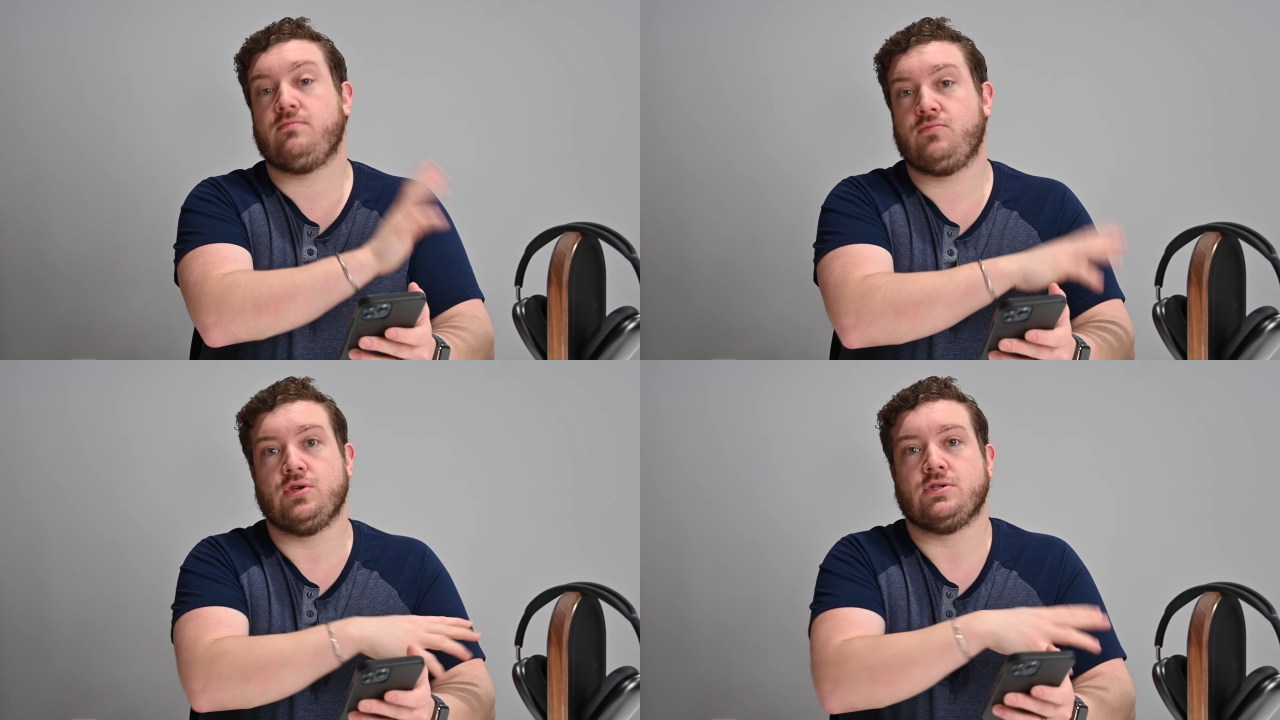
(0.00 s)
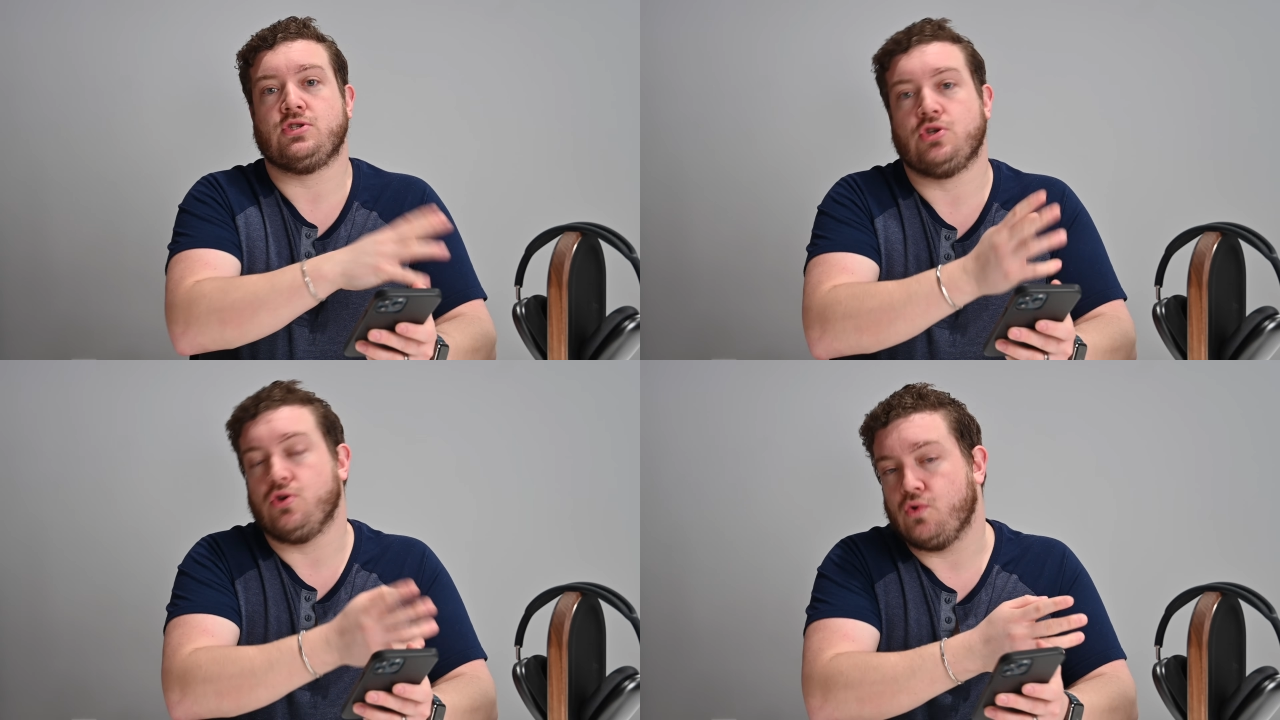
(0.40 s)
the
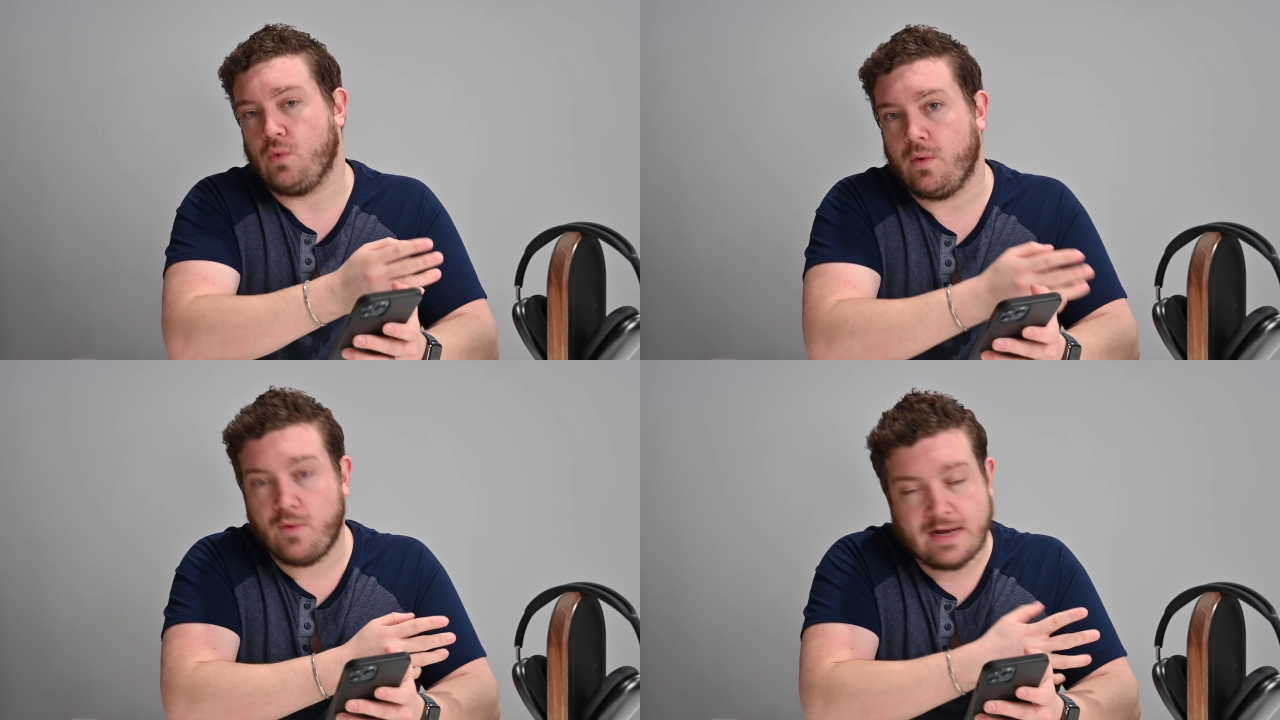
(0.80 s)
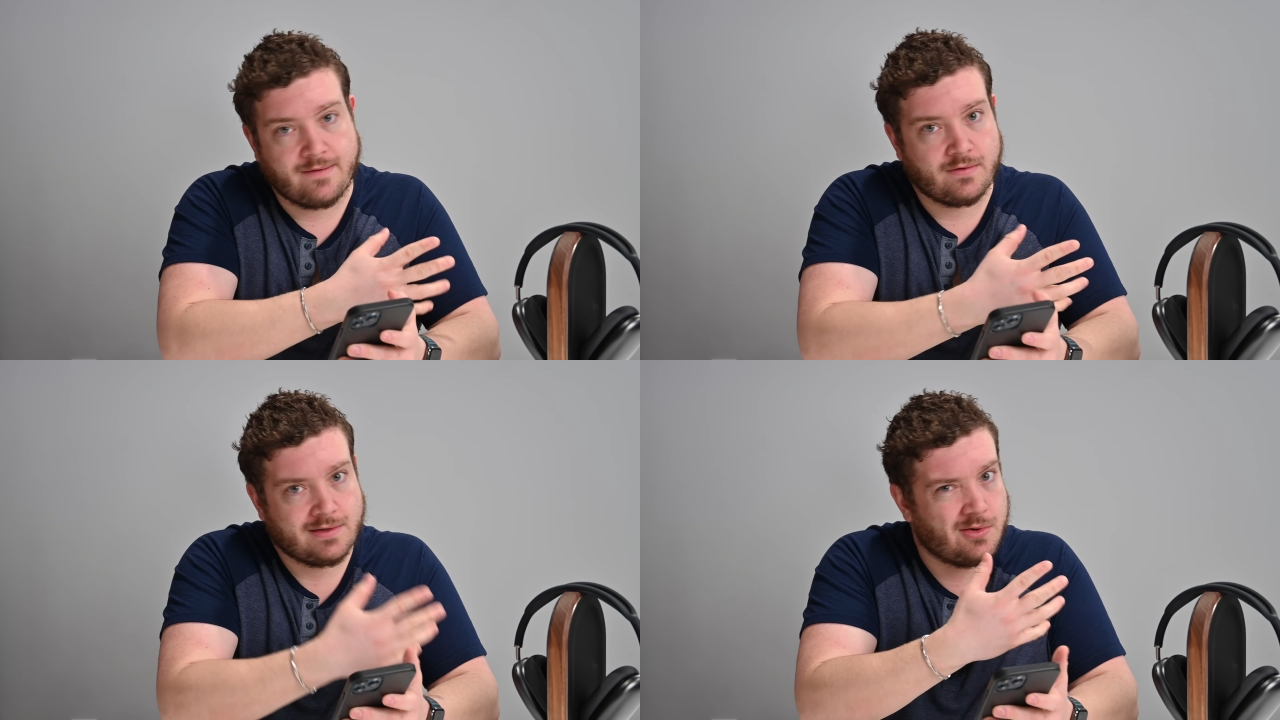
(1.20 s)
zoo,
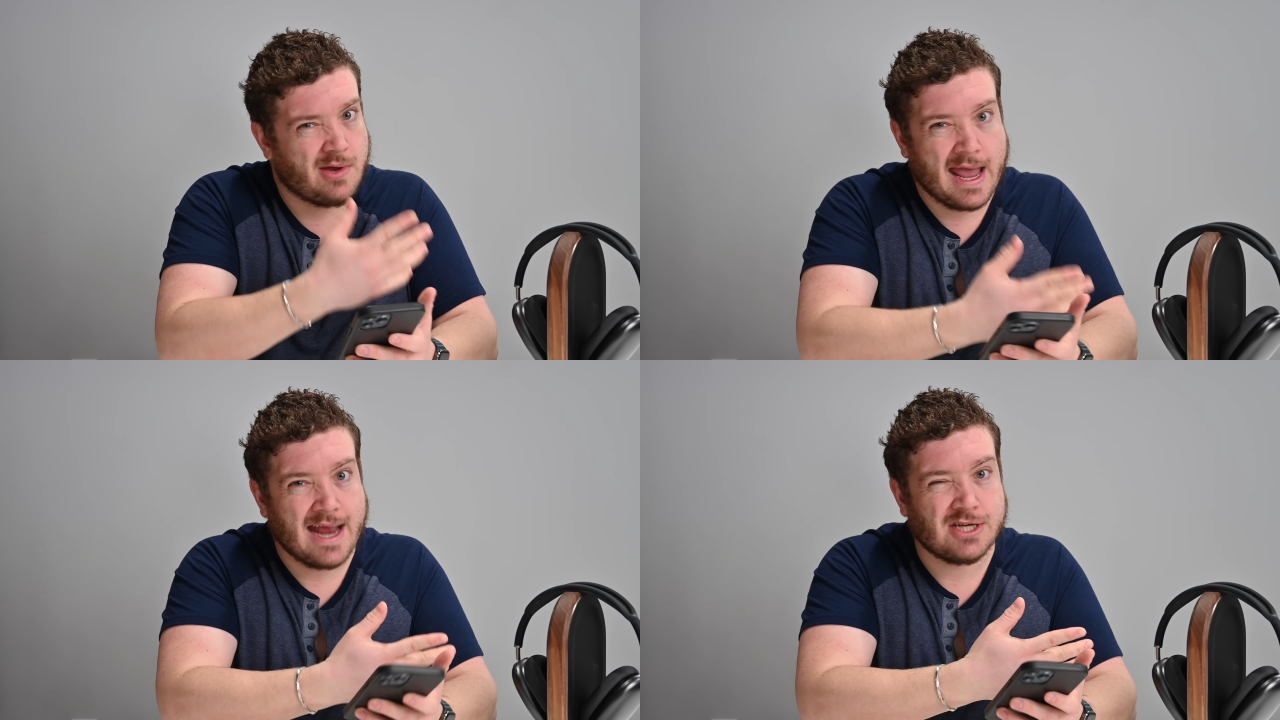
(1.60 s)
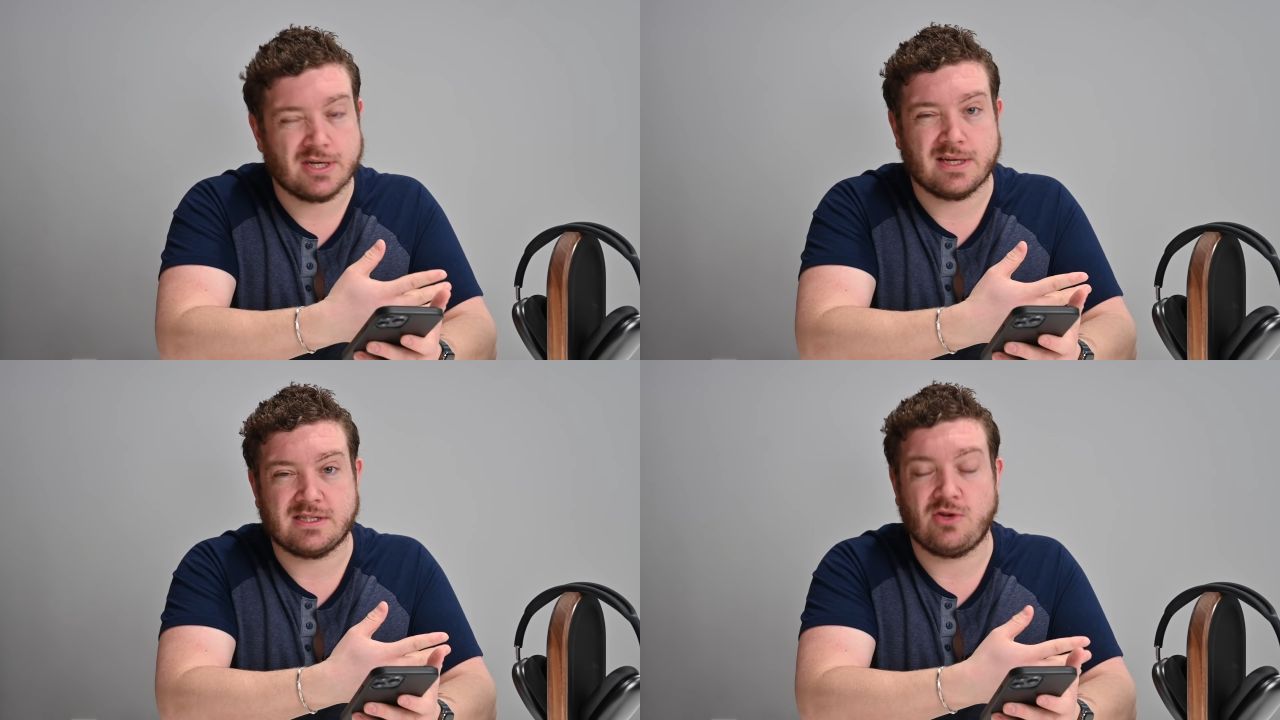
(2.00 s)
whatever location is,